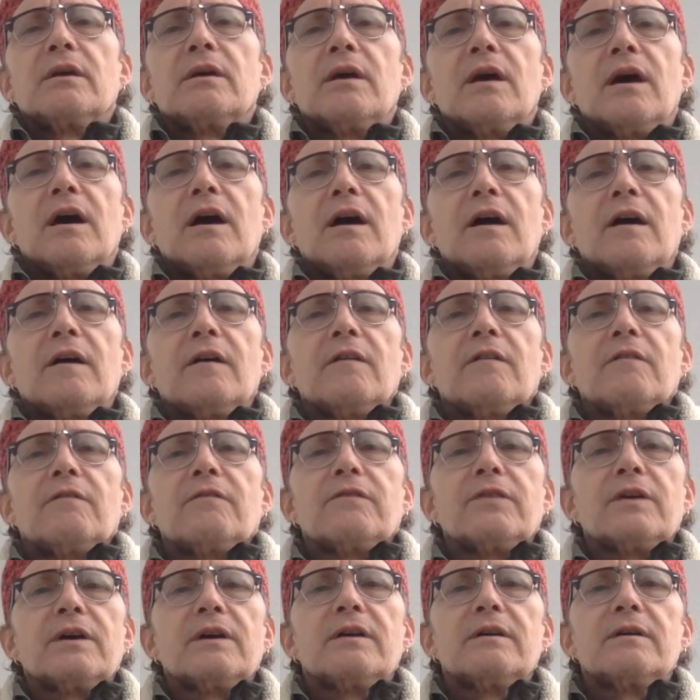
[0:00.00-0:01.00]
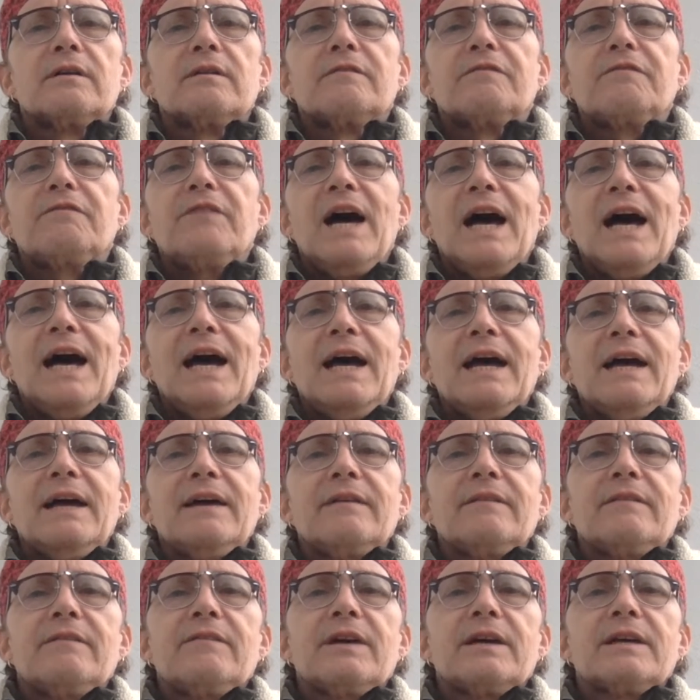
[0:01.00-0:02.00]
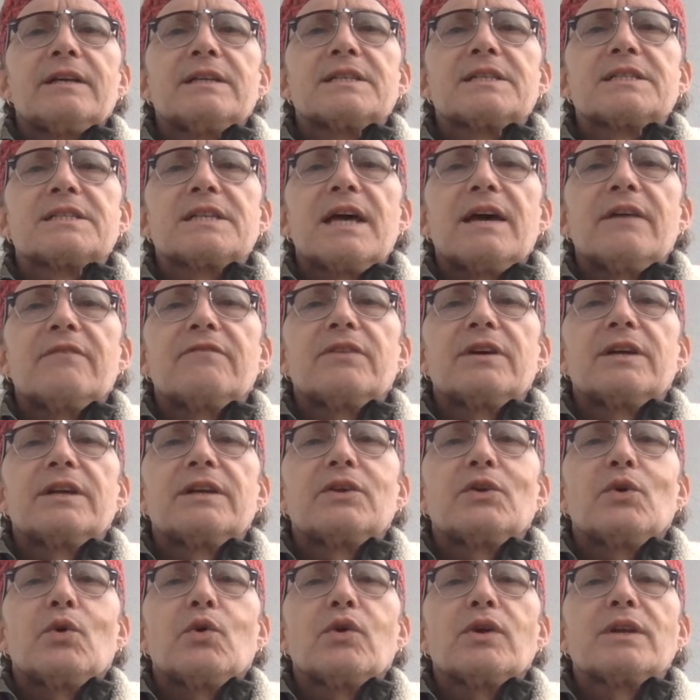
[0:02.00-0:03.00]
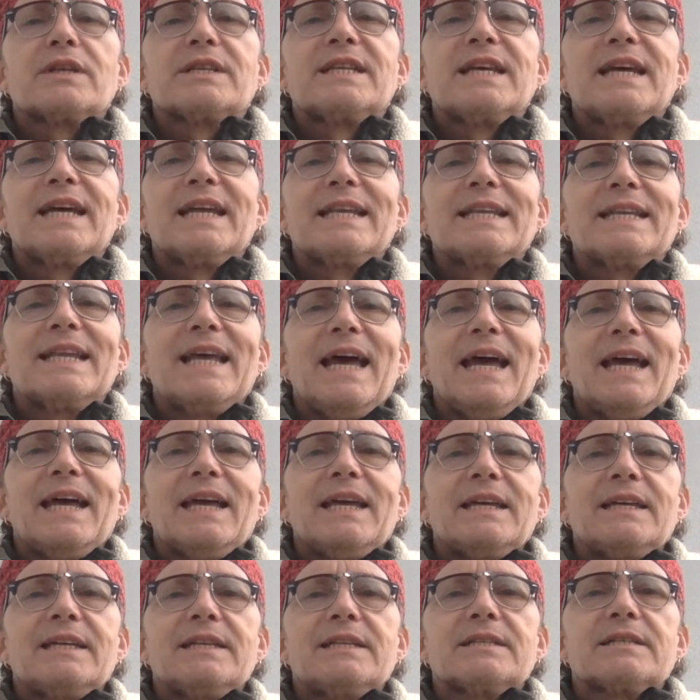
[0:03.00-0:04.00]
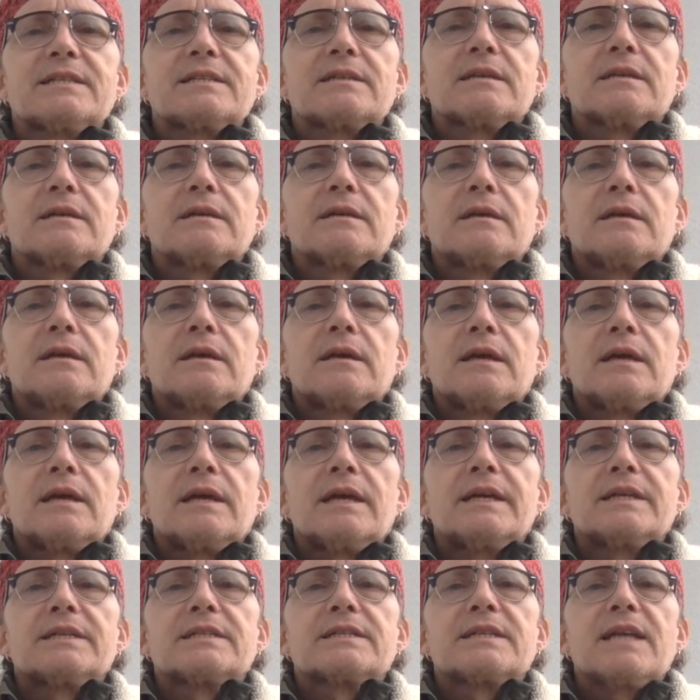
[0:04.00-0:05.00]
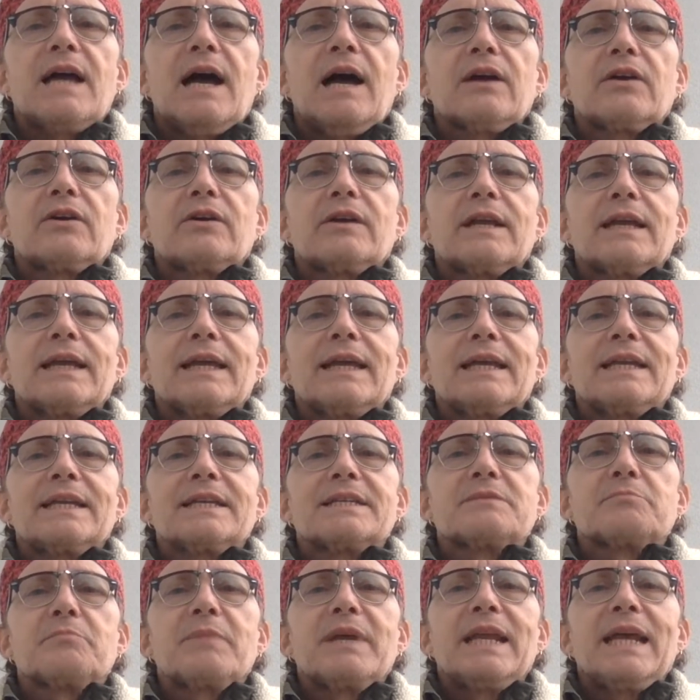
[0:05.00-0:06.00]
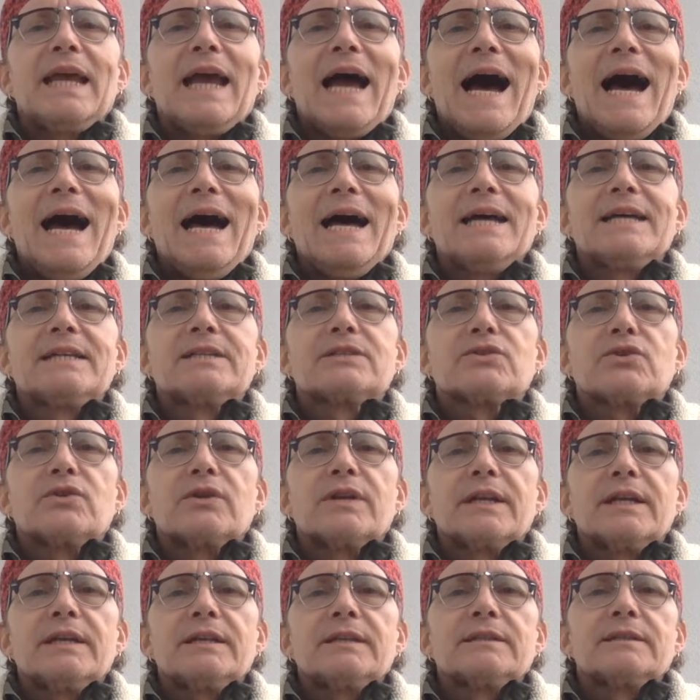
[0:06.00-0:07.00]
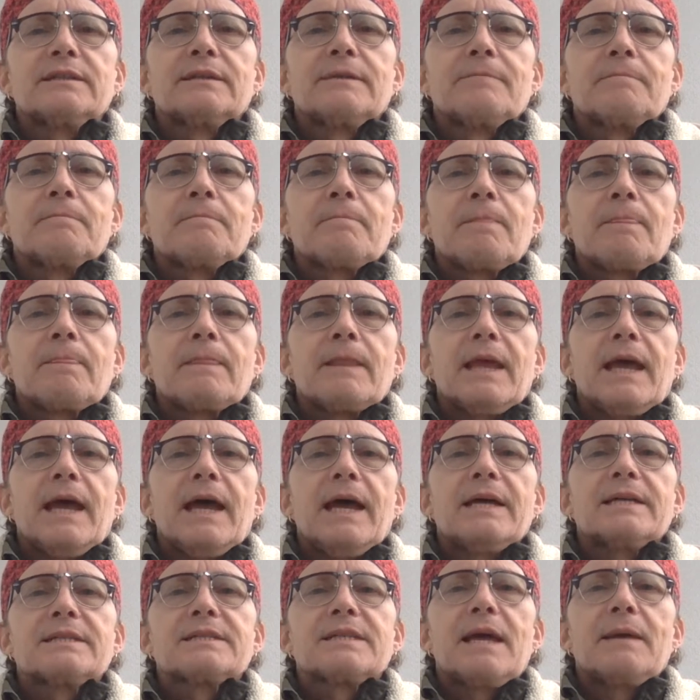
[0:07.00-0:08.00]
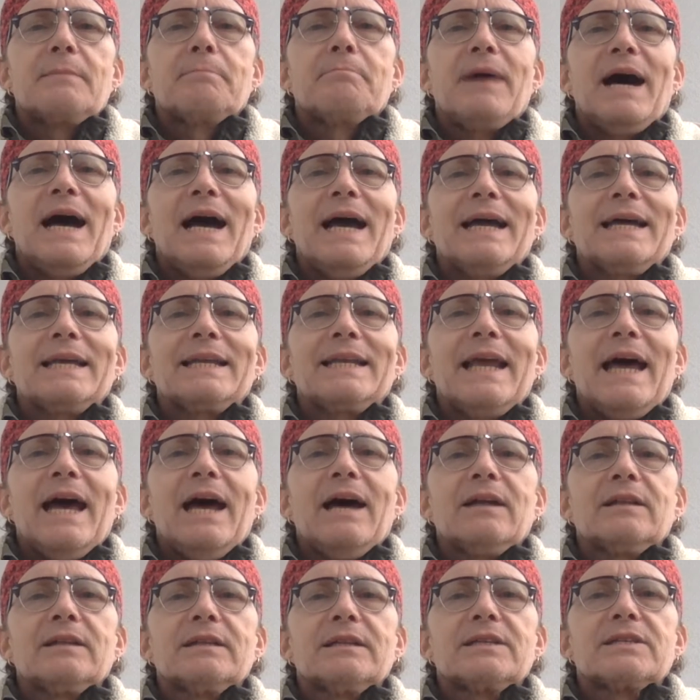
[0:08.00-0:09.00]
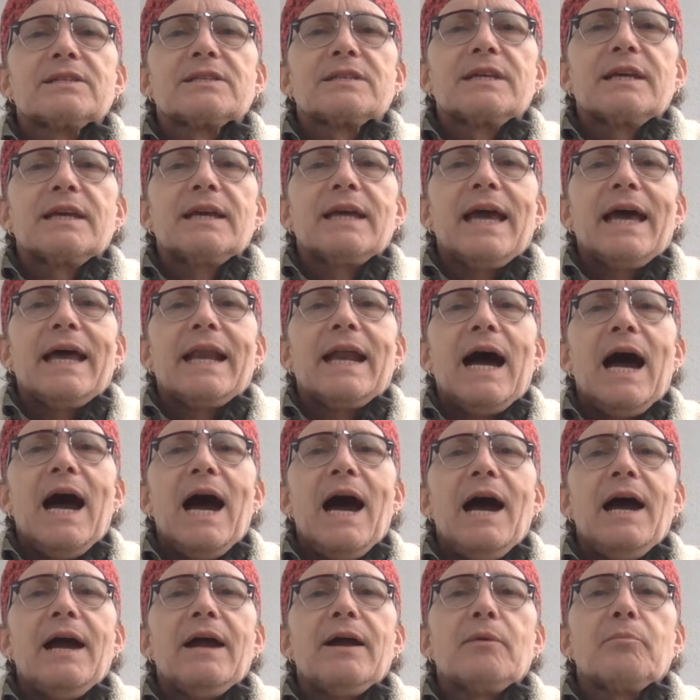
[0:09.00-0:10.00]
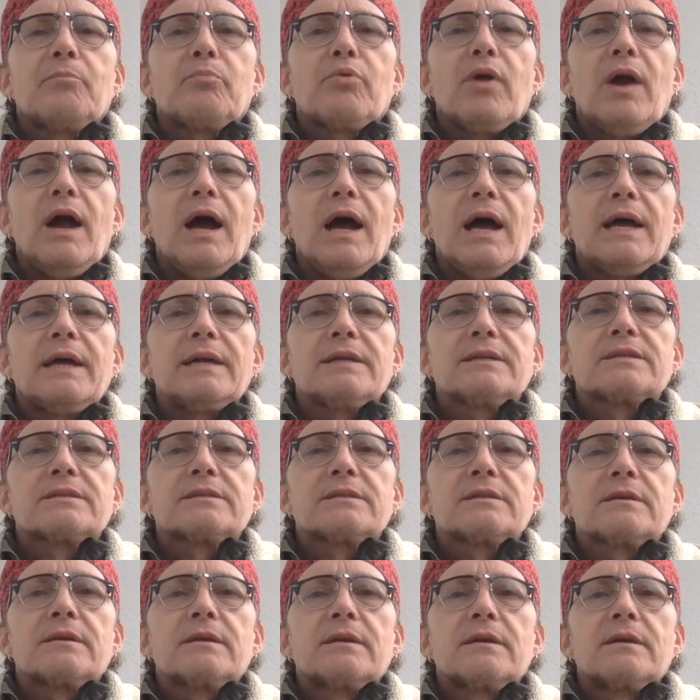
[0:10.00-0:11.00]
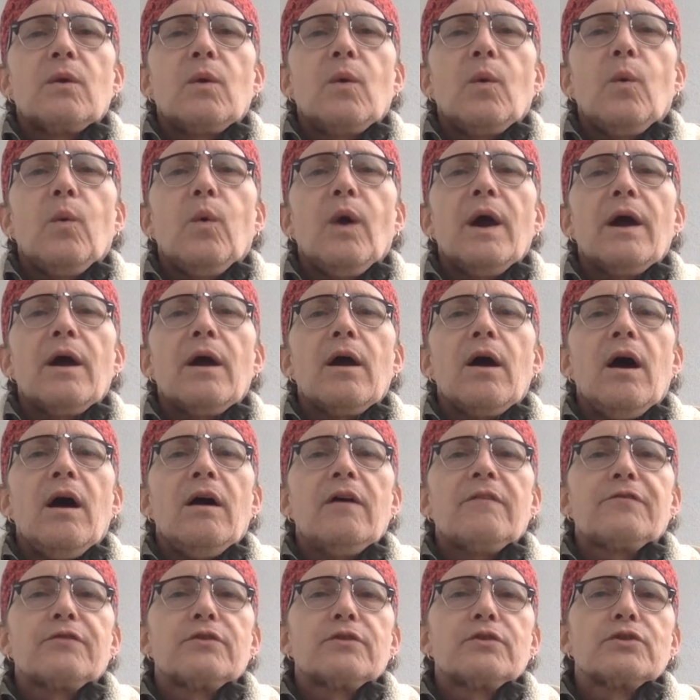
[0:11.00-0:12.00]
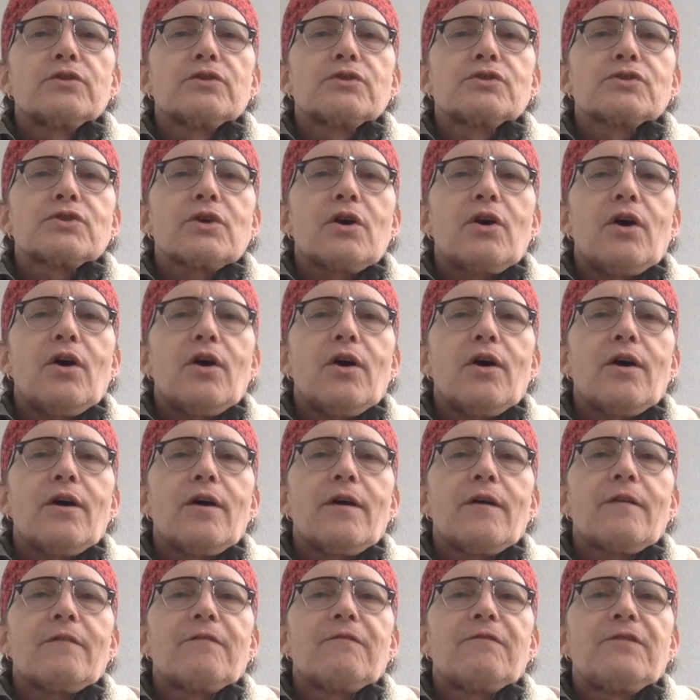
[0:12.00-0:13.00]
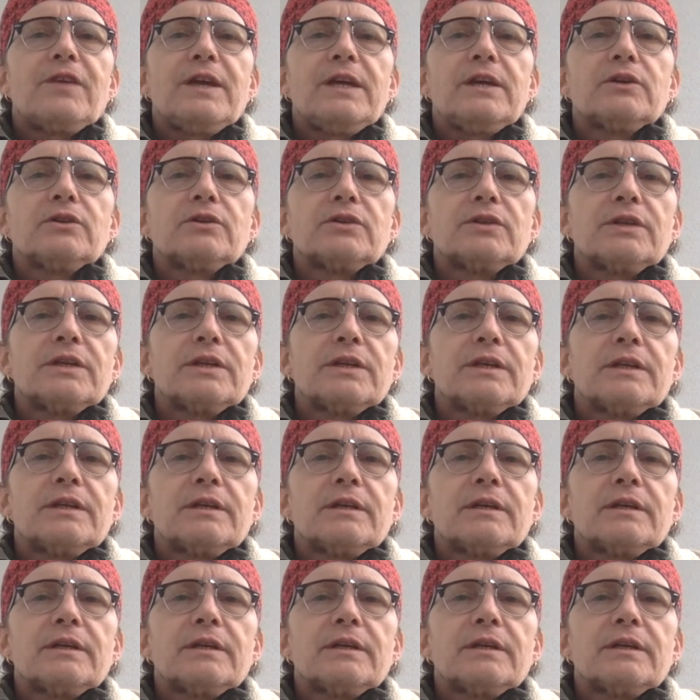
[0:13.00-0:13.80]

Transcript: of 5, 7, or 10 days is not going to get as many eyes on it as a buy it now listing at a higher price where offers are fielded